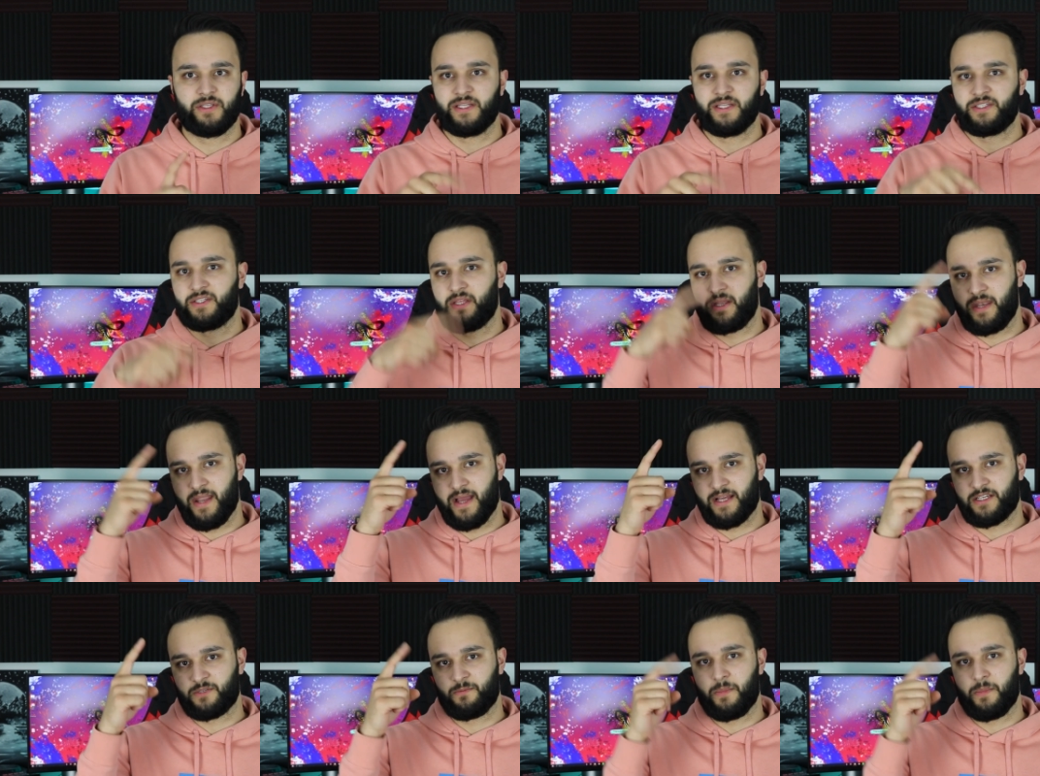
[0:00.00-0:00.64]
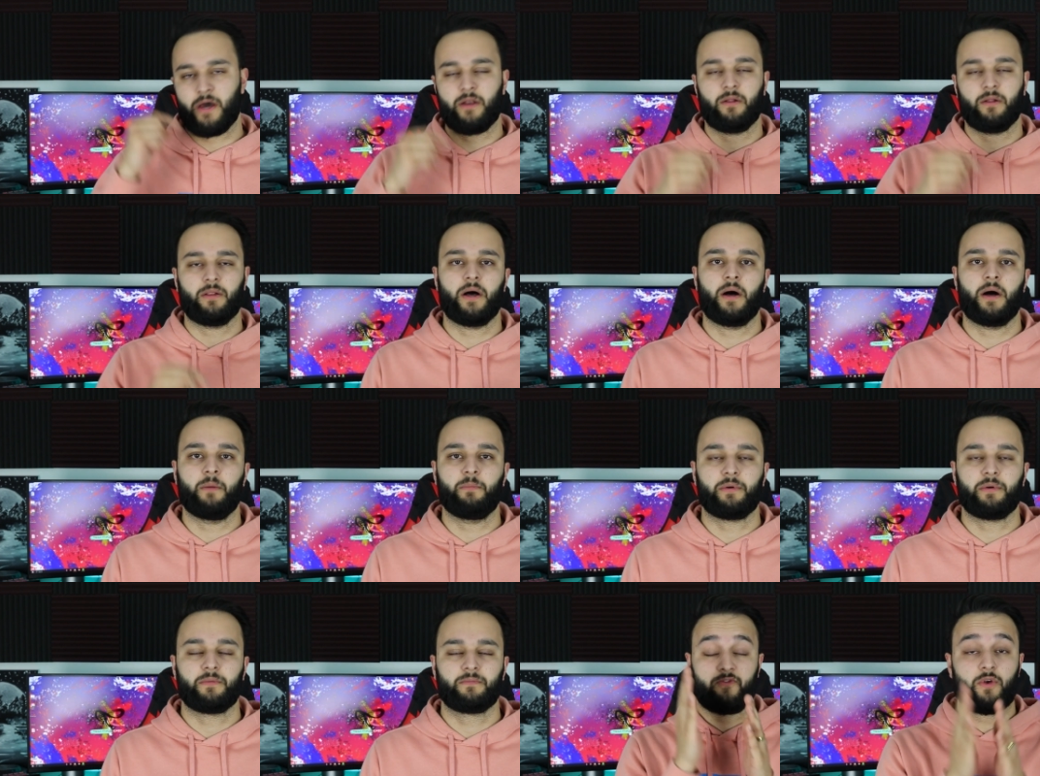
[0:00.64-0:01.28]
That's the next model
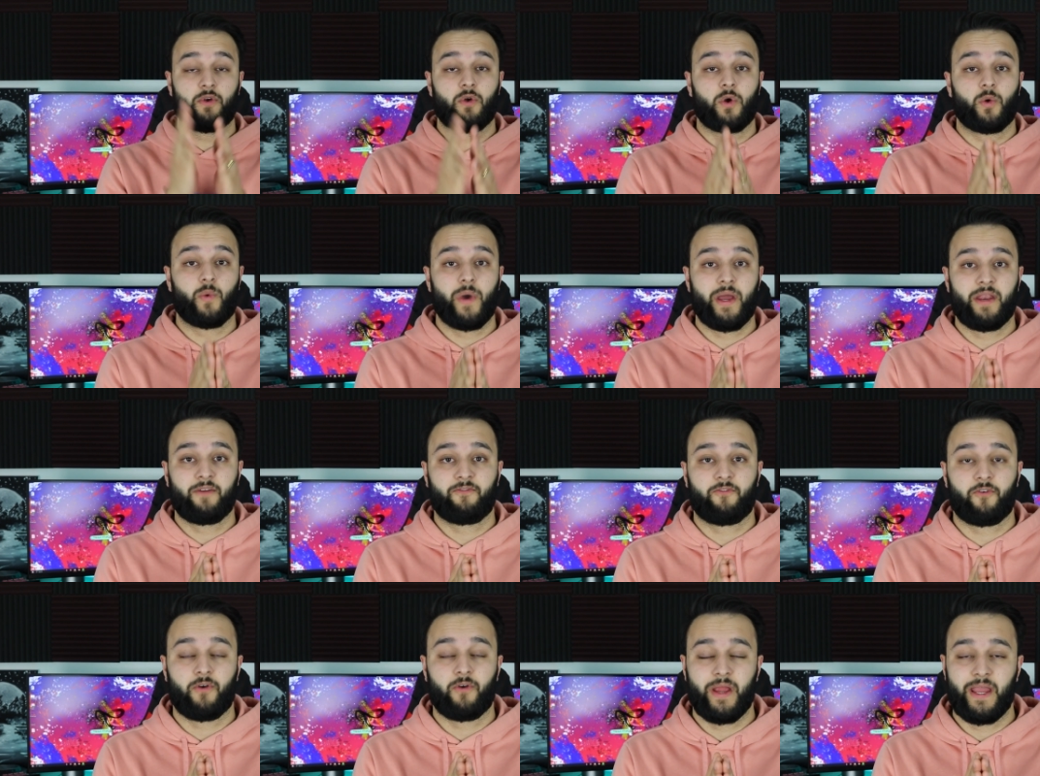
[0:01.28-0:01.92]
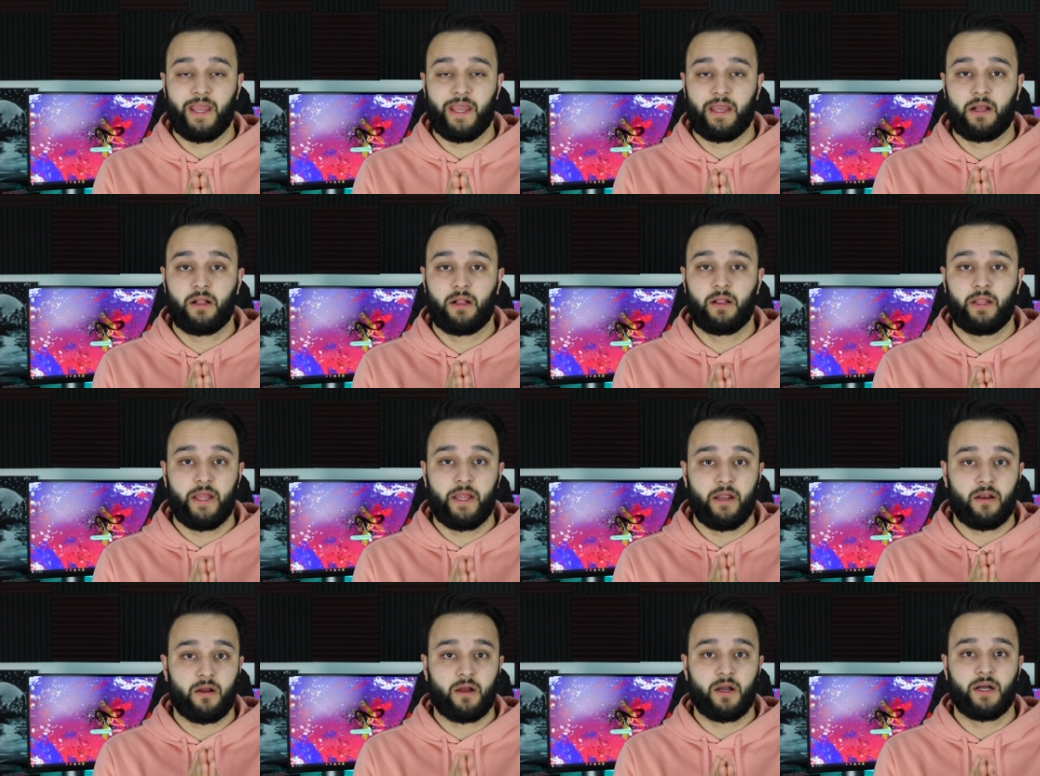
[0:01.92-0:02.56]
up. So if you were waiting for a
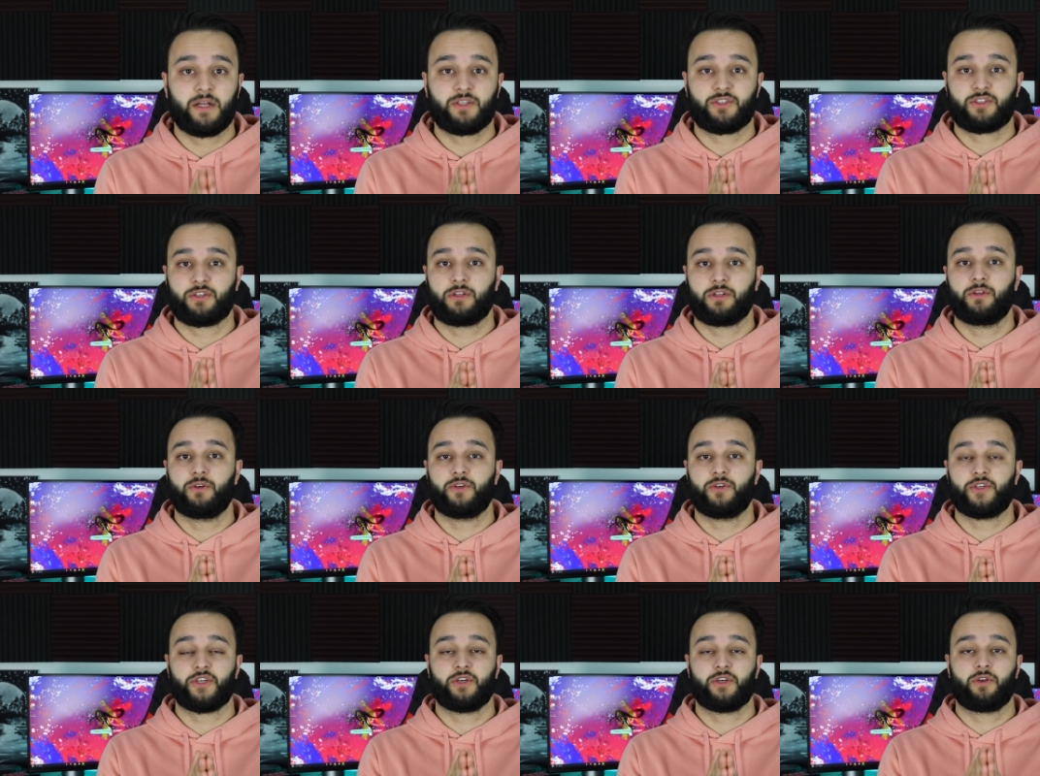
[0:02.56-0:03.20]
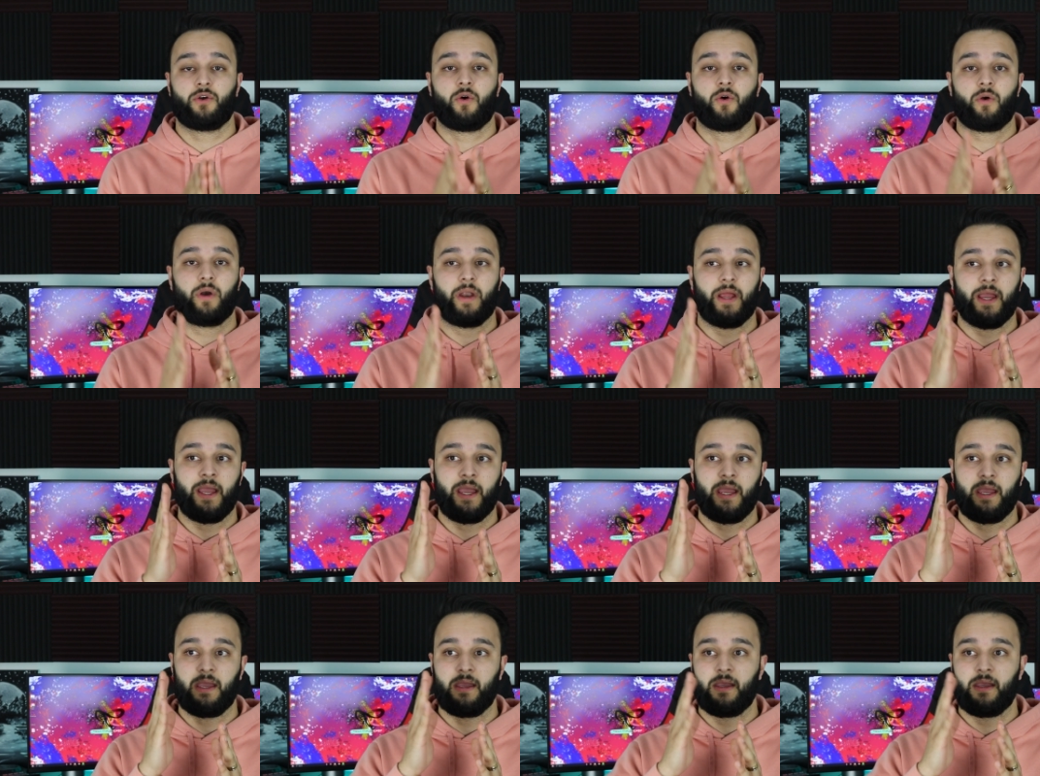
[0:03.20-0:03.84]
clear-cut solution or
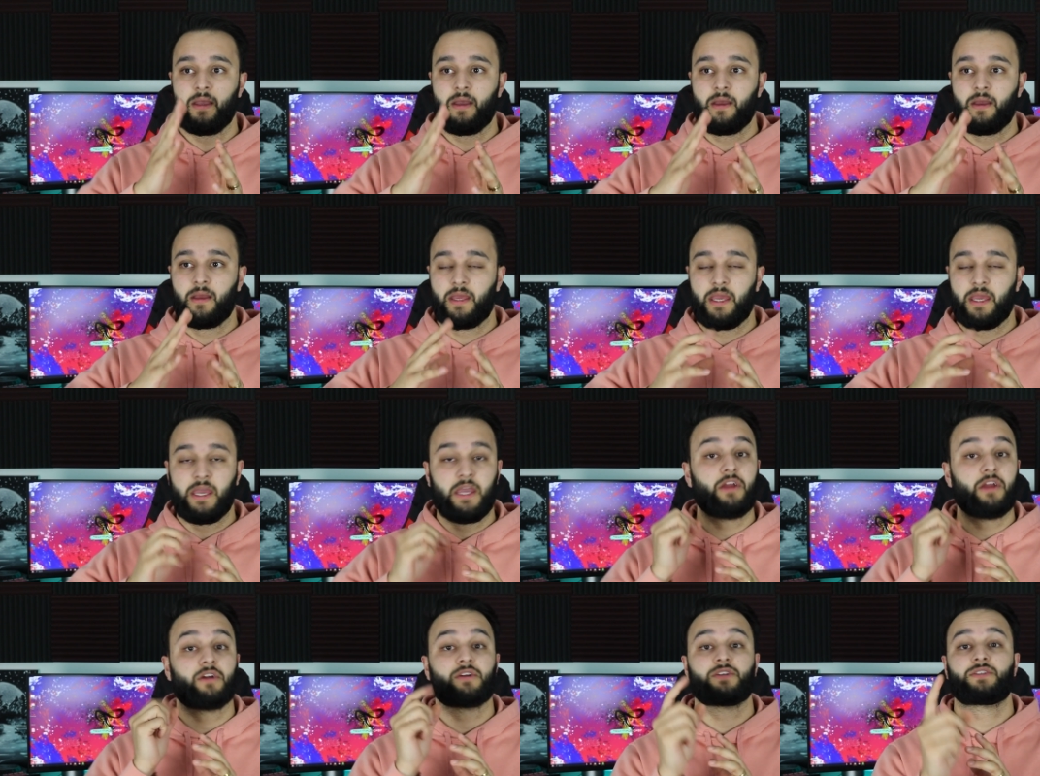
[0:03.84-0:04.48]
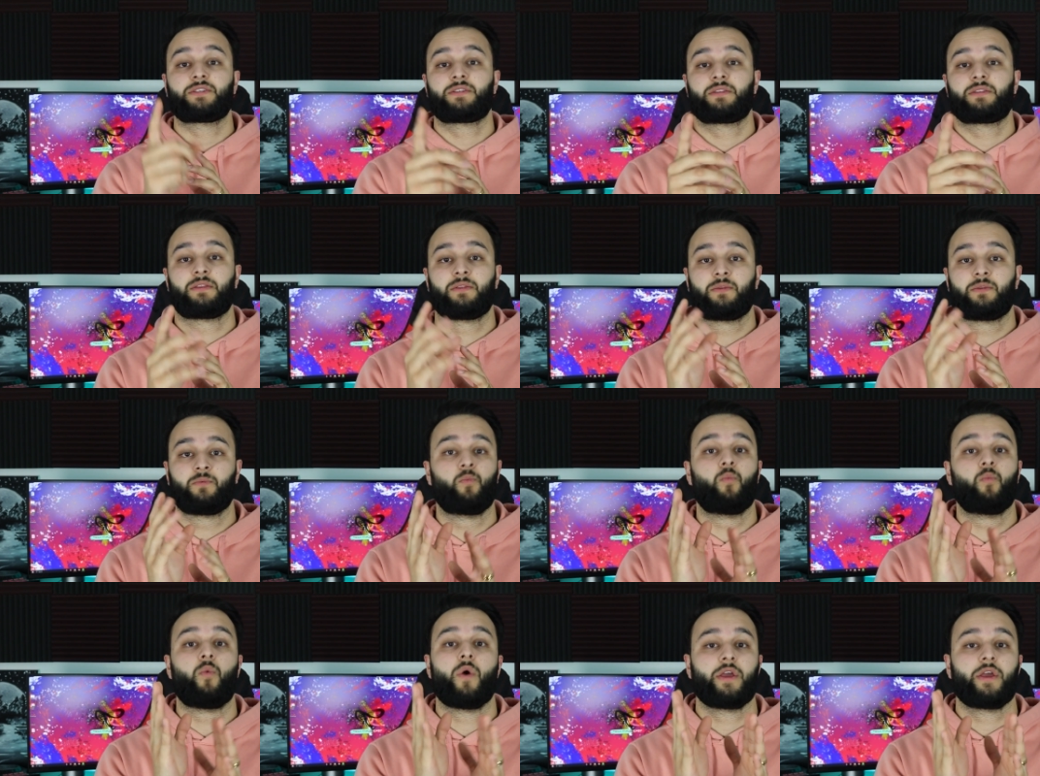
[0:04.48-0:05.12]
a here's
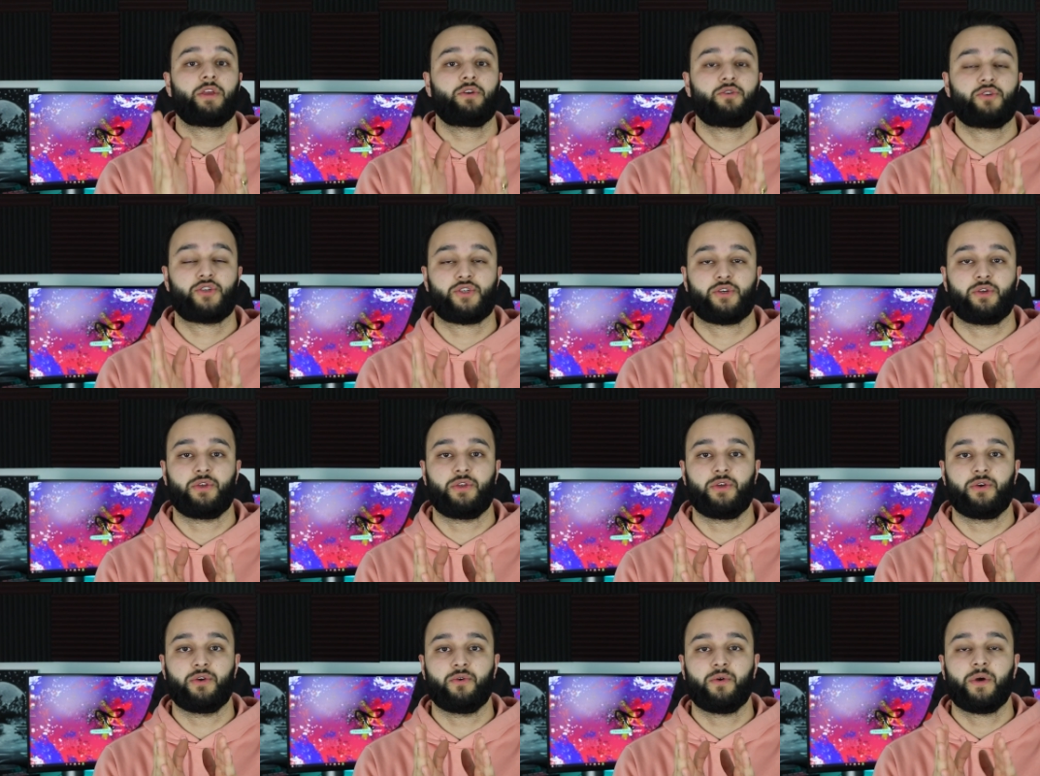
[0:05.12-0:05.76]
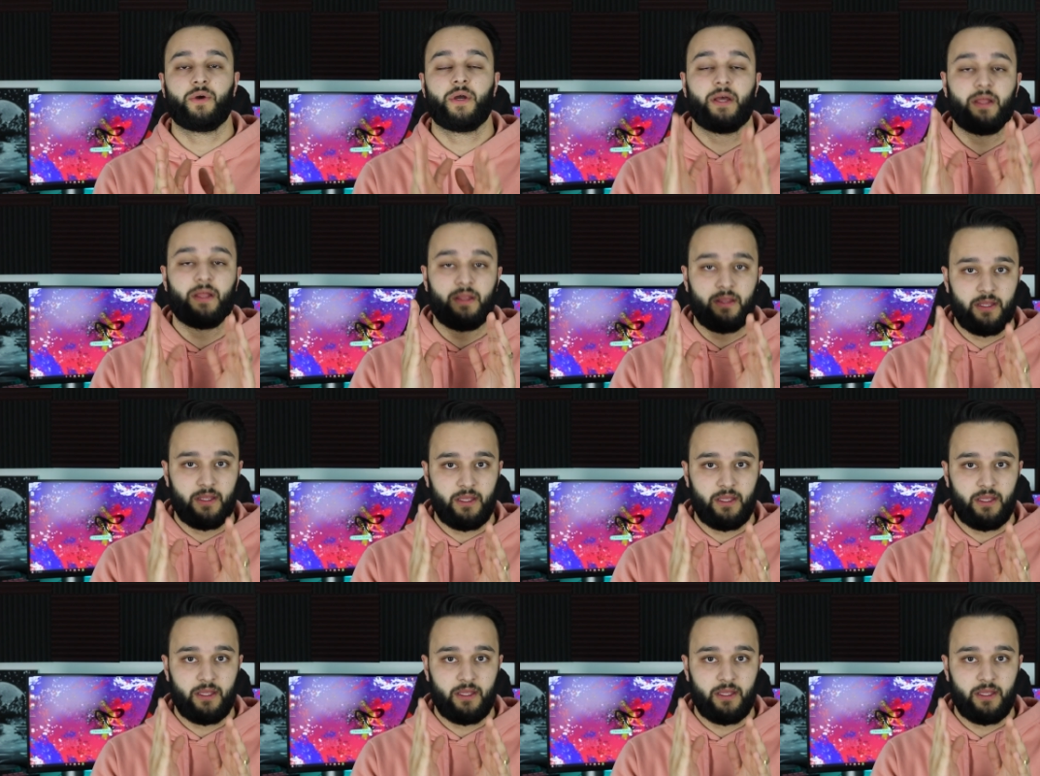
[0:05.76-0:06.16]
what you should do,